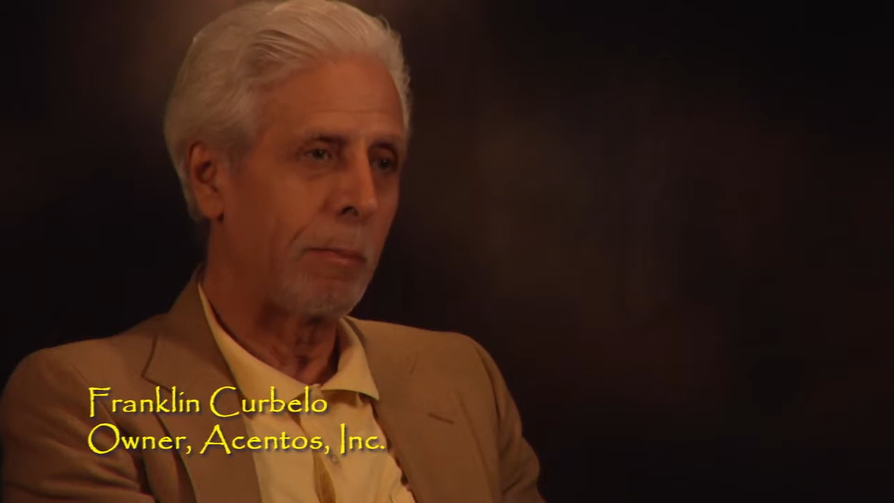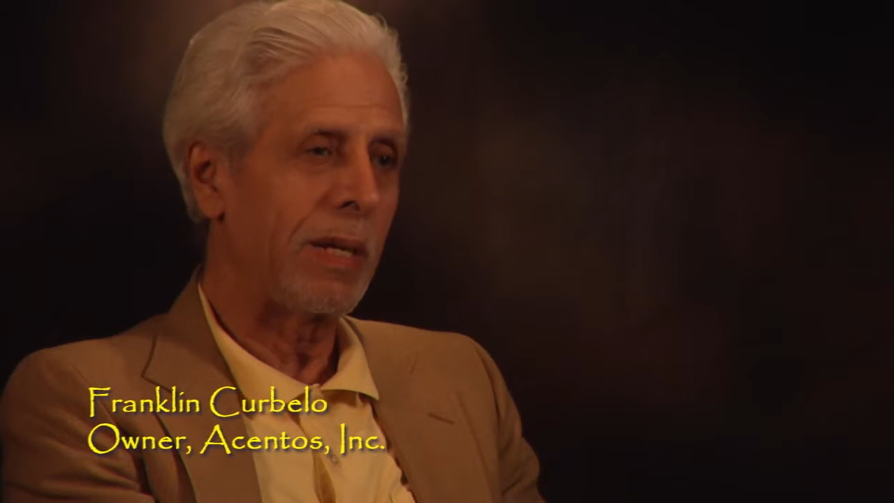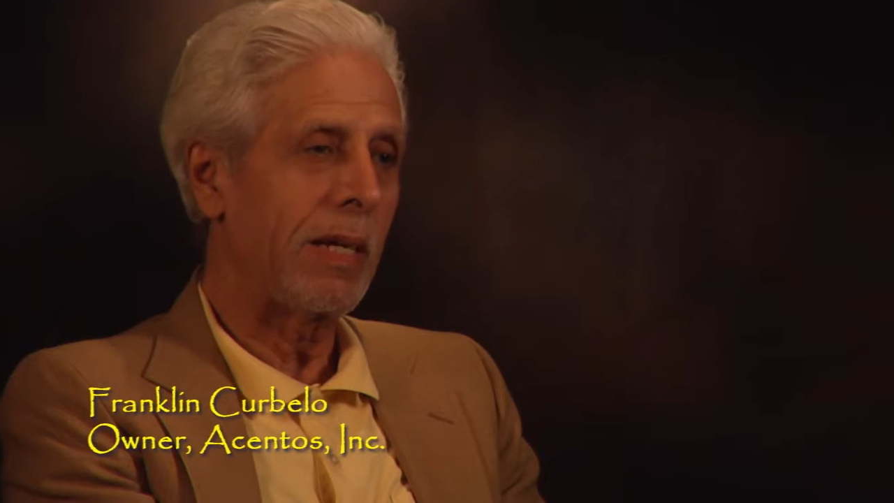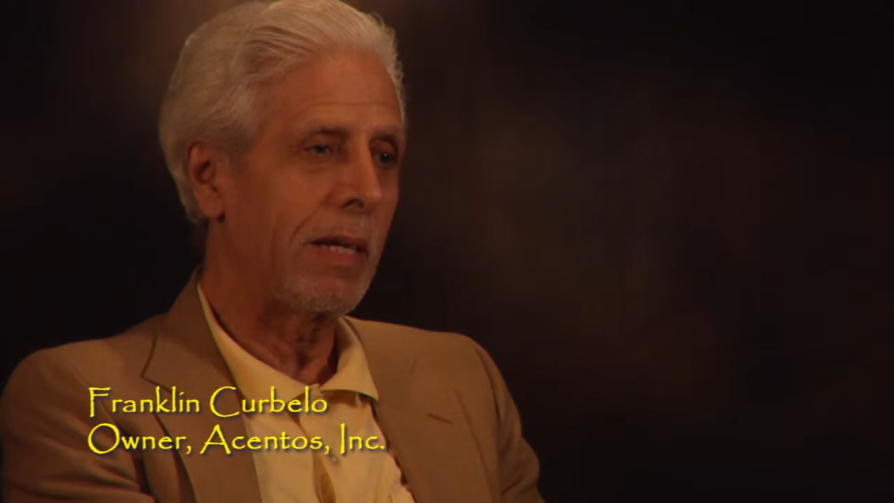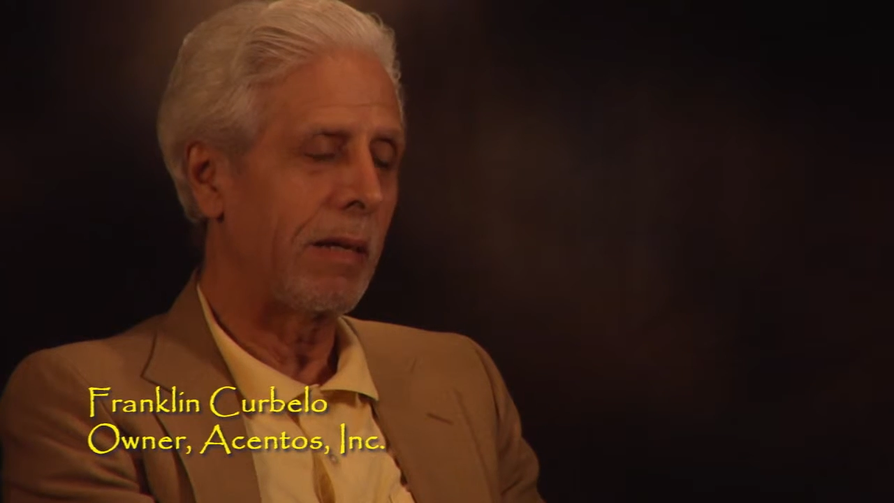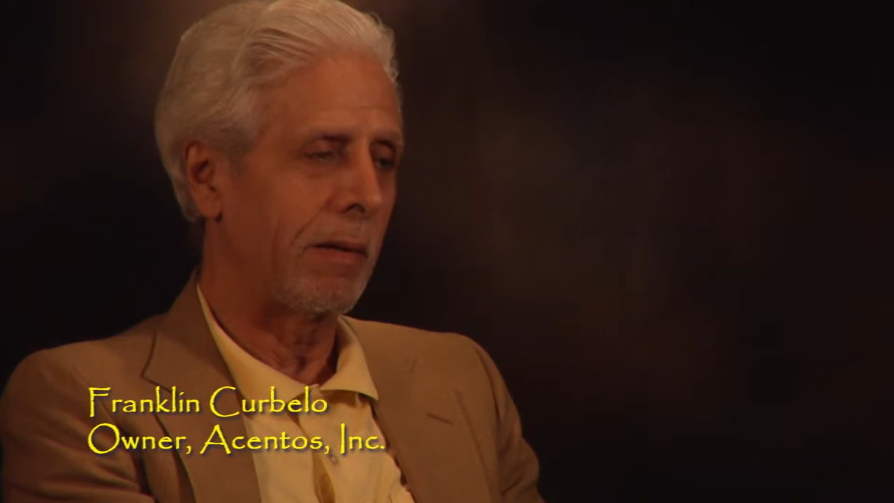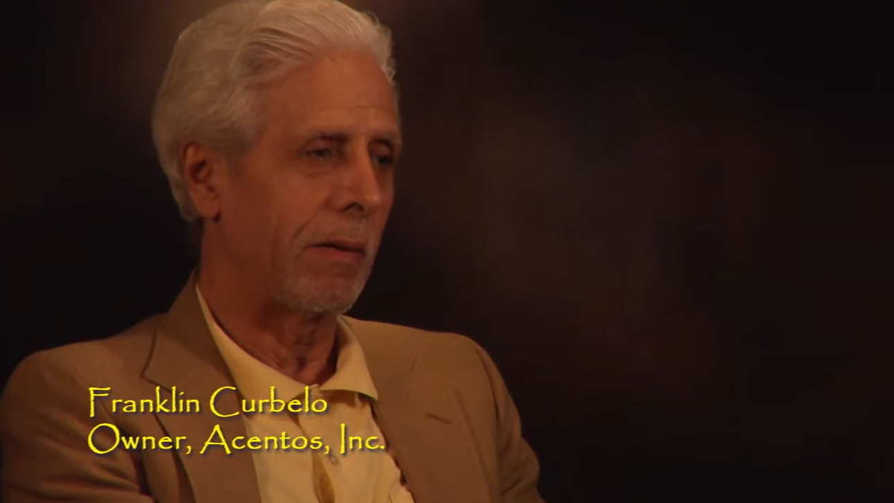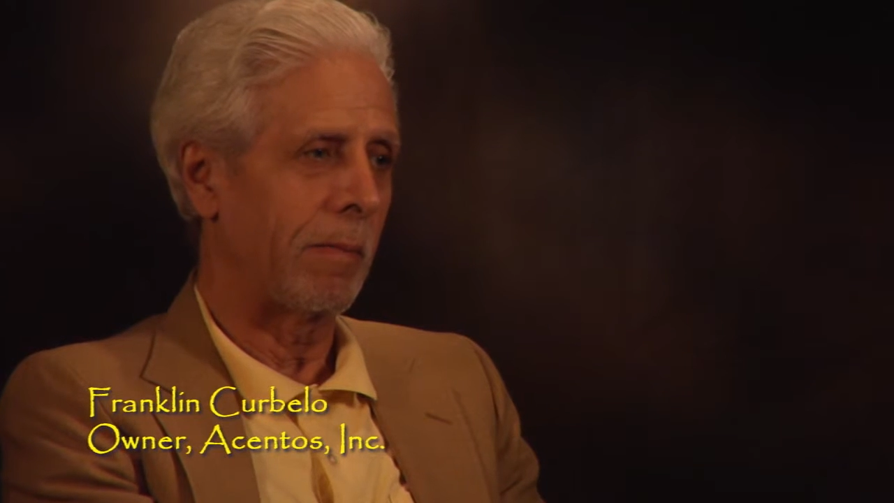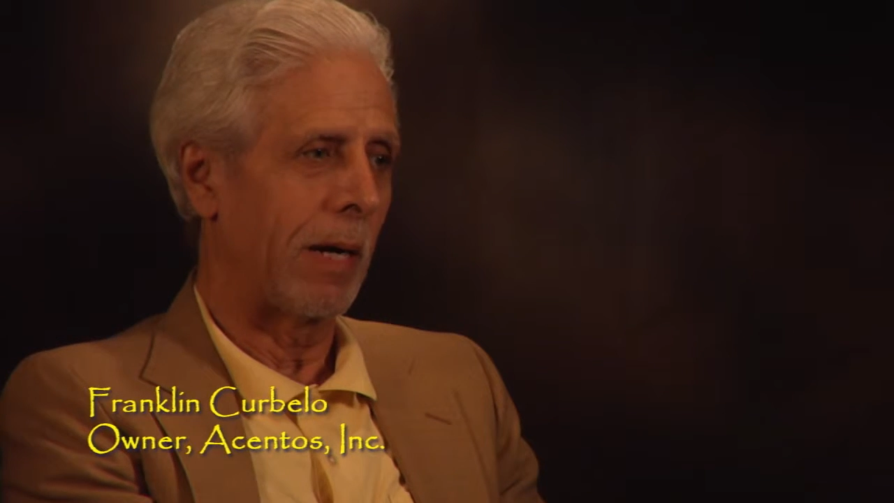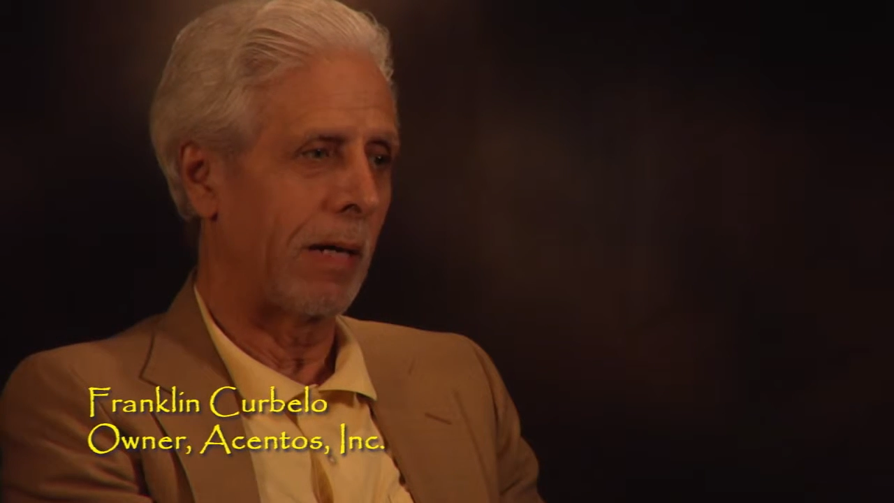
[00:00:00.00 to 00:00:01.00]
be you
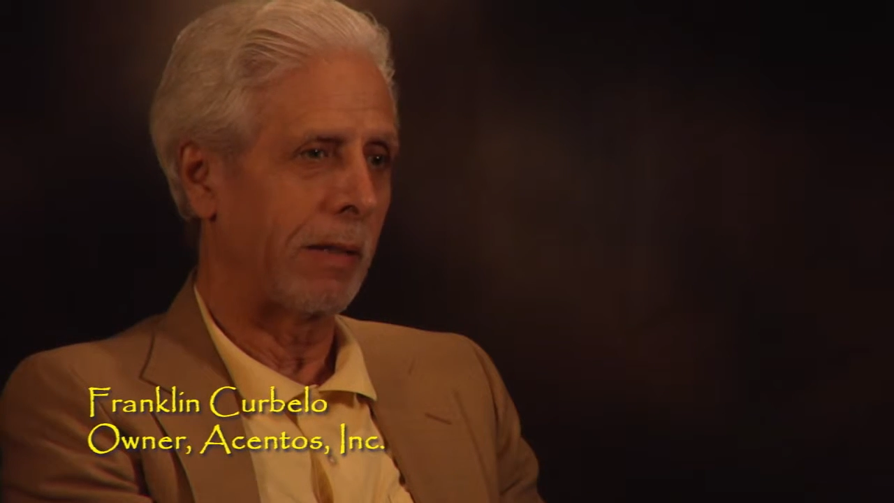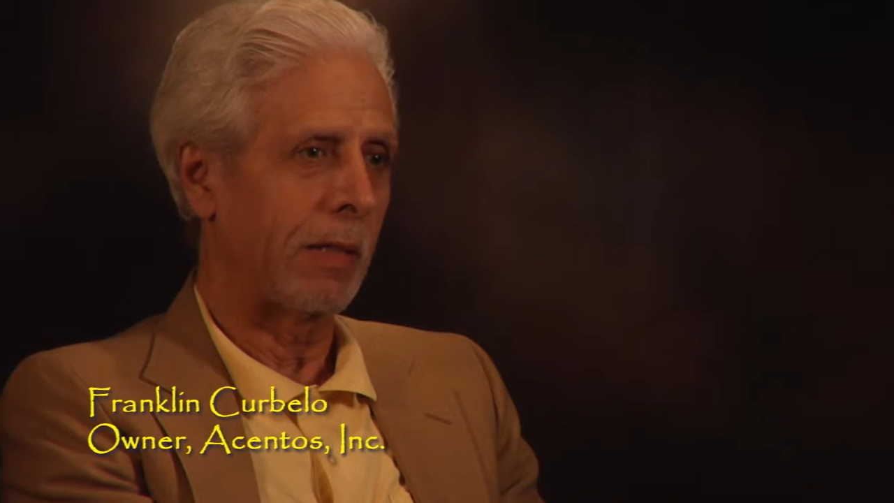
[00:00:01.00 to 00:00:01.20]
know, but,